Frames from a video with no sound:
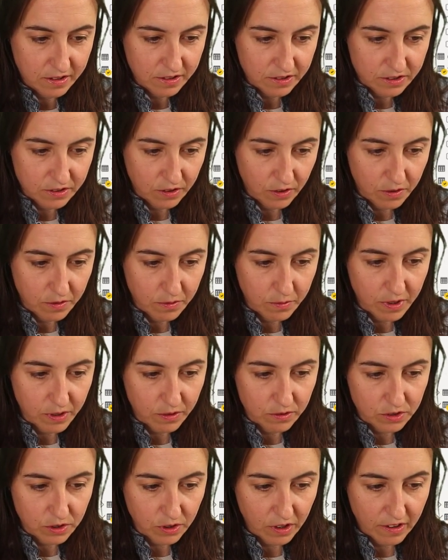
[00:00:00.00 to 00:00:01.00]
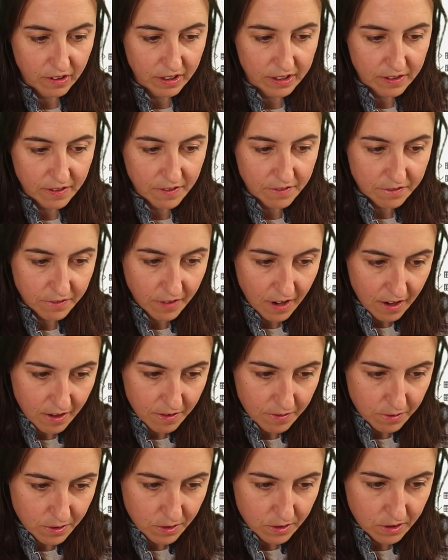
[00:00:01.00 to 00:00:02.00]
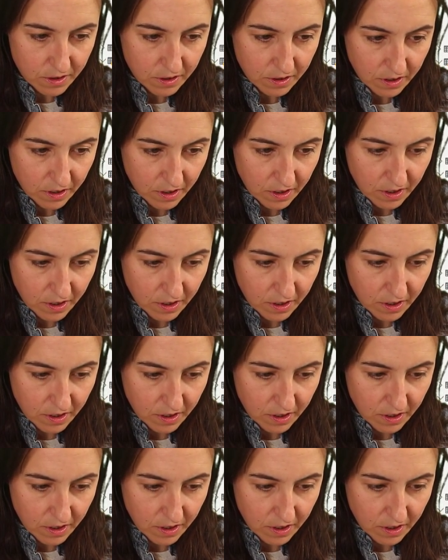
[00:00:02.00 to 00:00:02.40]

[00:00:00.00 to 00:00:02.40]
So we're going to create a variable